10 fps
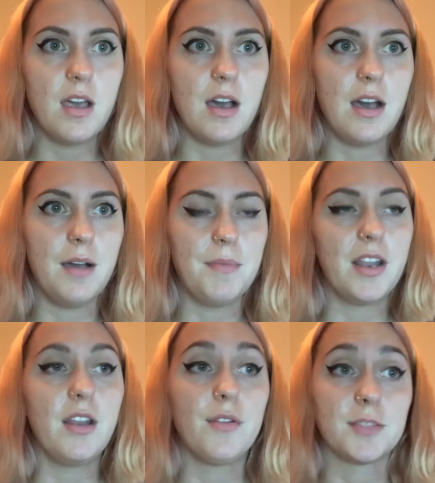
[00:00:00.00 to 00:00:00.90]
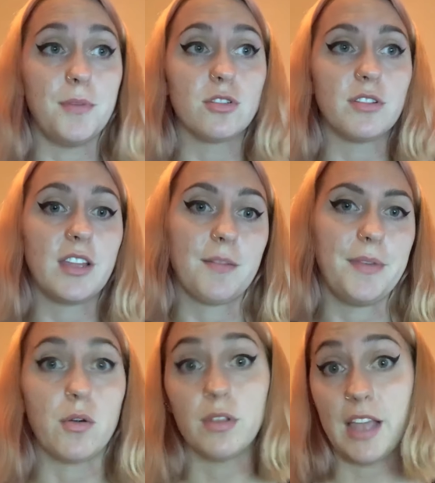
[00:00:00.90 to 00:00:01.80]
And I know exposure
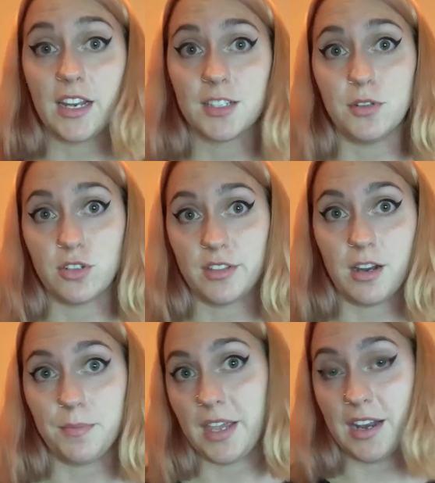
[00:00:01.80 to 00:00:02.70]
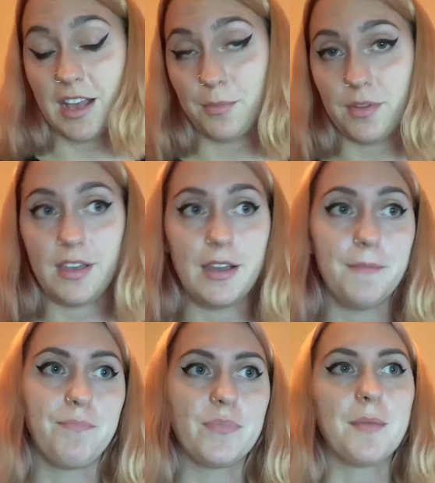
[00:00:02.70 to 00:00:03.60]
therapy or light exposure therapy can help with that.
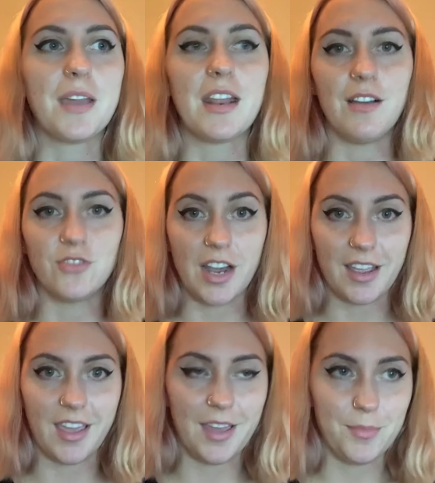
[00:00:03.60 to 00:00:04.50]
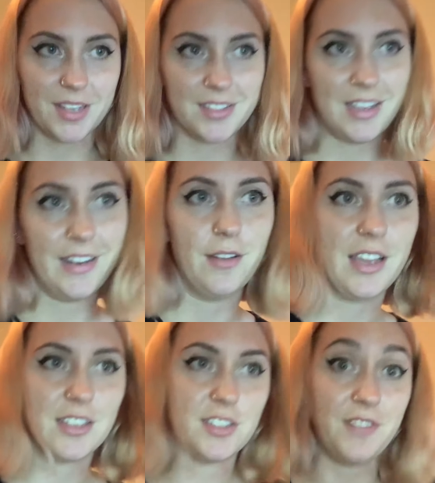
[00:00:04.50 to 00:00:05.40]
I'm getting off track again because
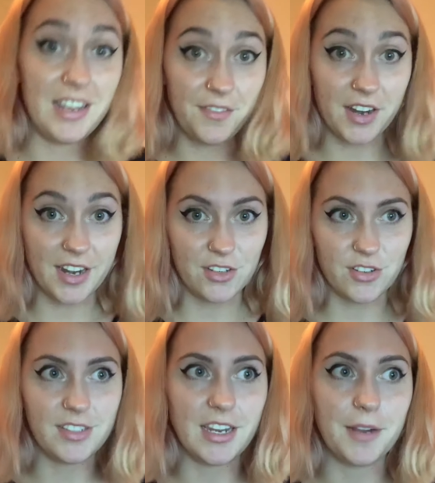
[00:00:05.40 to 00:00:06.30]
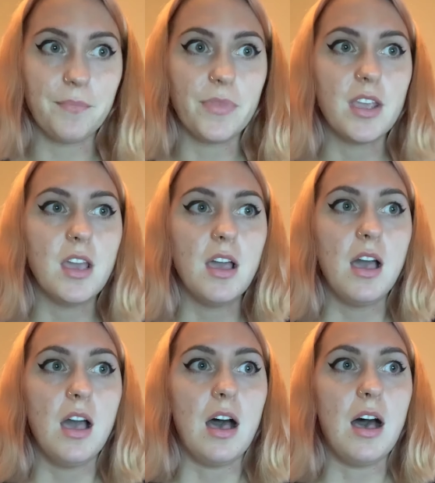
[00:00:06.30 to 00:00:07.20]
I just find it very interesting.
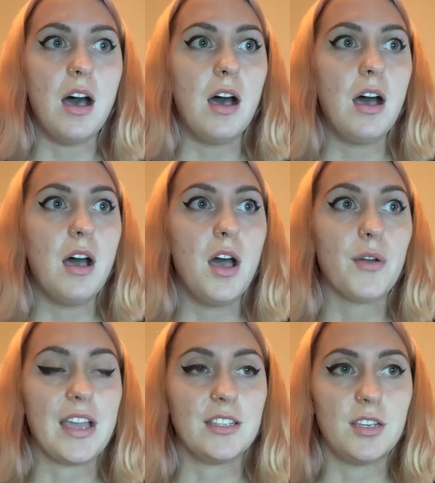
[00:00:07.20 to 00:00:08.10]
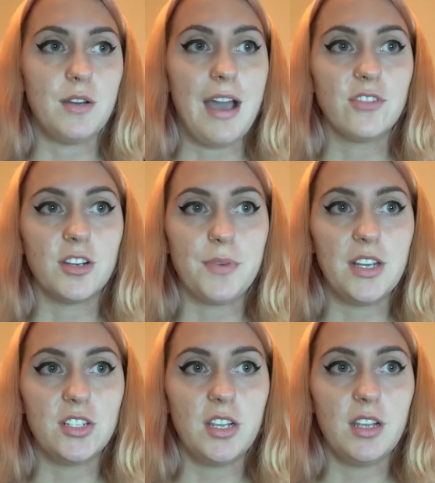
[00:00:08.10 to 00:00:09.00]
Okay, so after
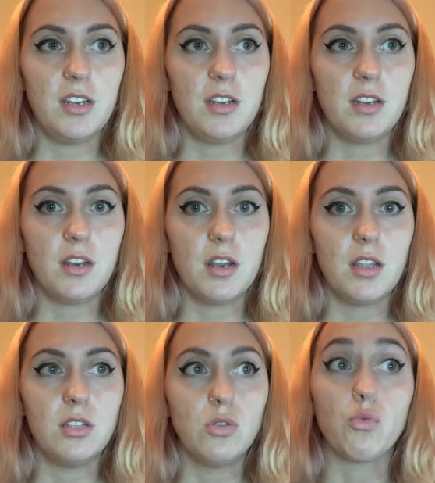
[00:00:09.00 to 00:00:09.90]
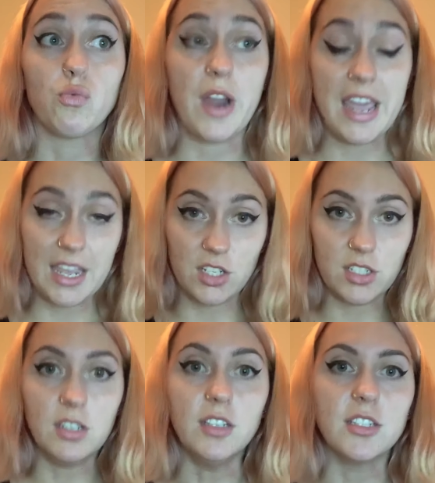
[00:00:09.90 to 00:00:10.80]
depression,
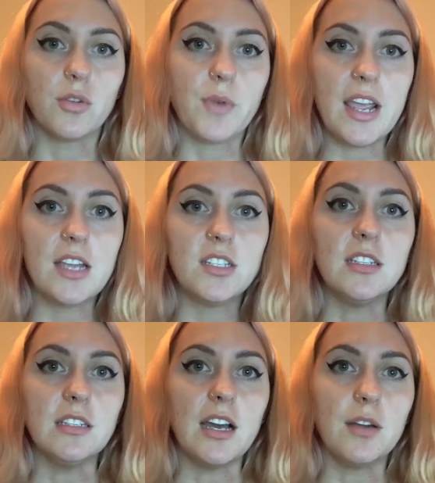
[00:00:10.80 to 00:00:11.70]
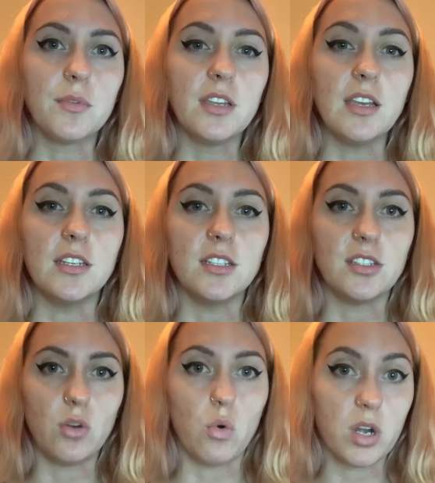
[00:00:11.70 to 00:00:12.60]
rage. So rage is not really a
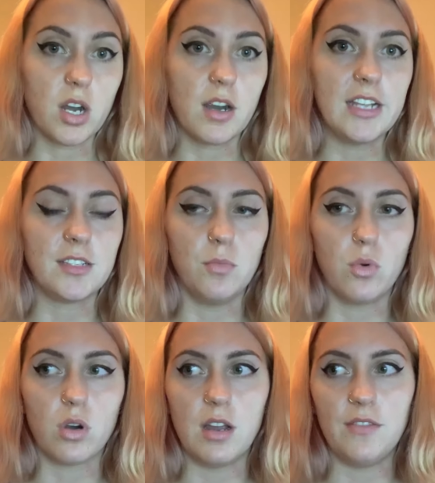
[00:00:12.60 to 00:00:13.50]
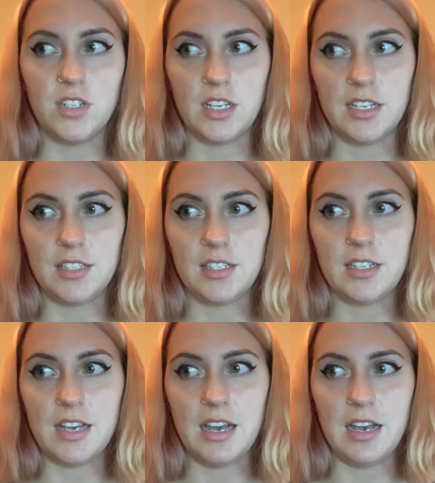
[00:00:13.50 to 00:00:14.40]
disorder. It's more of
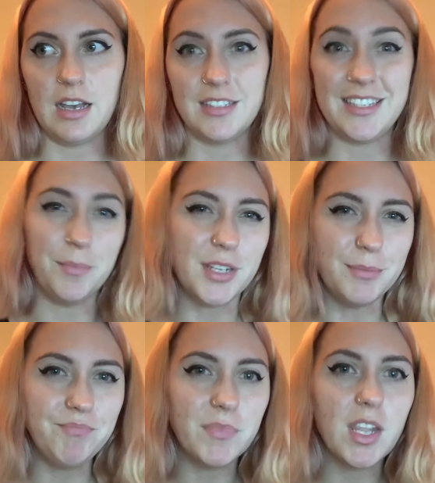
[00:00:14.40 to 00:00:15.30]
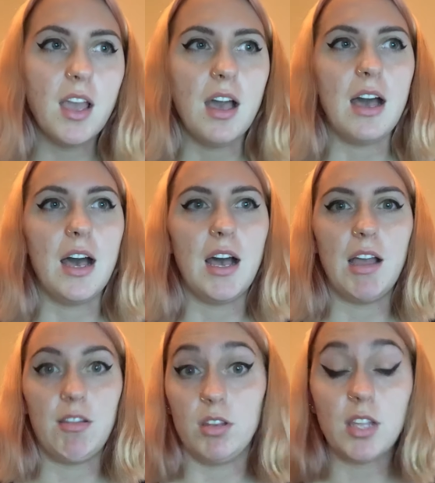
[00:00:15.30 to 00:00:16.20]
just a symptom.
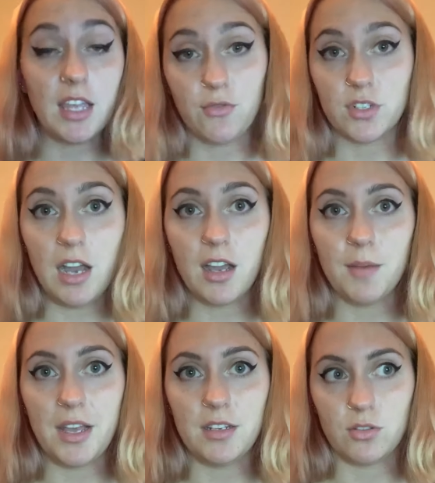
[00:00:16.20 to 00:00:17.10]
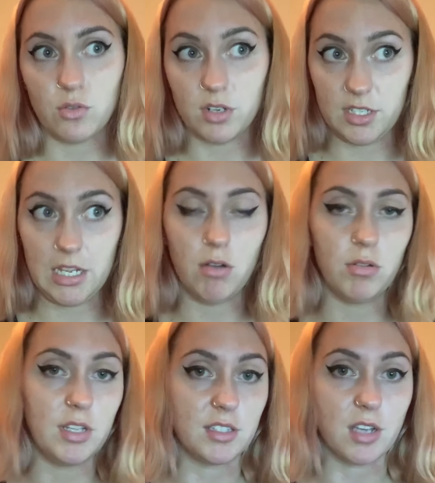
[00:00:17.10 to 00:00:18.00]
If we're talking about disorders, though,
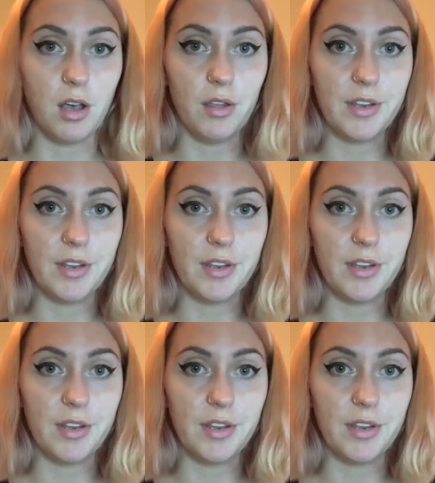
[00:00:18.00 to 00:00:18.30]
it's called